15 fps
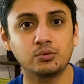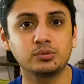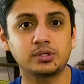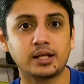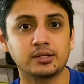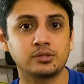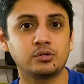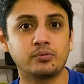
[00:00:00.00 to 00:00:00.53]

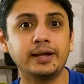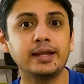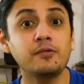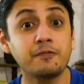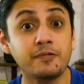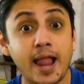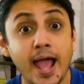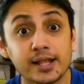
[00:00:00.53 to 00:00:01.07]
2020
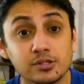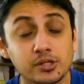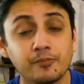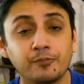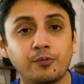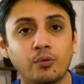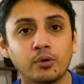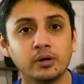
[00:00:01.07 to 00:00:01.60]
flagship
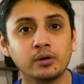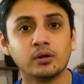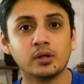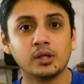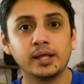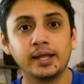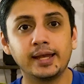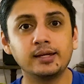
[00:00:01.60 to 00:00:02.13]
phone
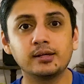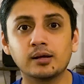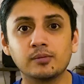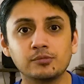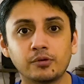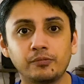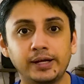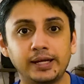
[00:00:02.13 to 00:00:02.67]
in
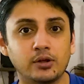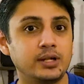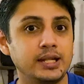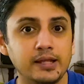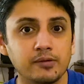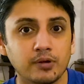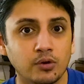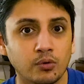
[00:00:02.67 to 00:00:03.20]
terms of video,
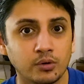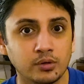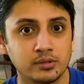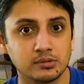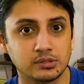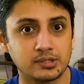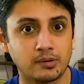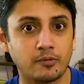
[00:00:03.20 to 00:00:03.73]
leave alone
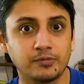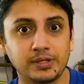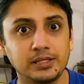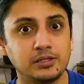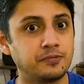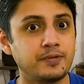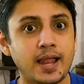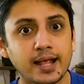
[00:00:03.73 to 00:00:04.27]
some of
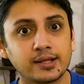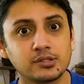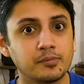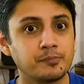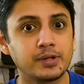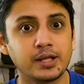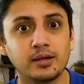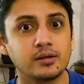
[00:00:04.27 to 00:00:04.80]
these
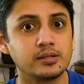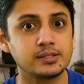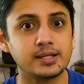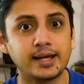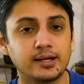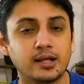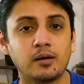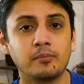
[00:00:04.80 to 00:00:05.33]
flagship killers
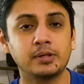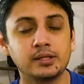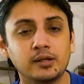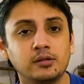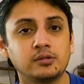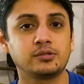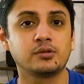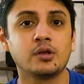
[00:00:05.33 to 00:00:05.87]
that come in
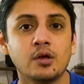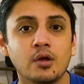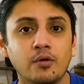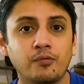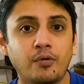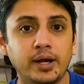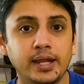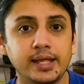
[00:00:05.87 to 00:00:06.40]
this
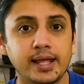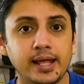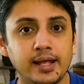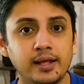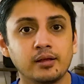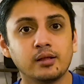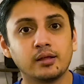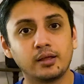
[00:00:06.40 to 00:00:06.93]
40k
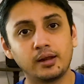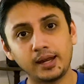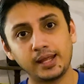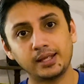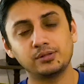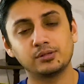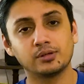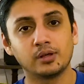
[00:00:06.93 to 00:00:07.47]

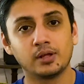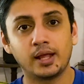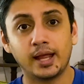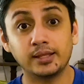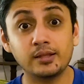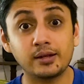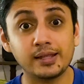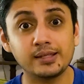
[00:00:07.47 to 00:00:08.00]

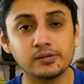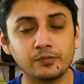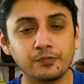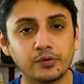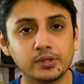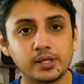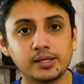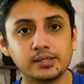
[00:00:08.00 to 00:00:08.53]
range. The reason
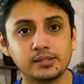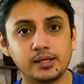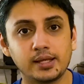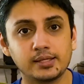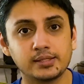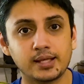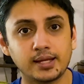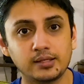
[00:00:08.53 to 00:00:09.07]
for this
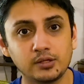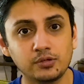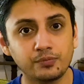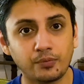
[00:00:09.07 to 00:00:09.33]
is that this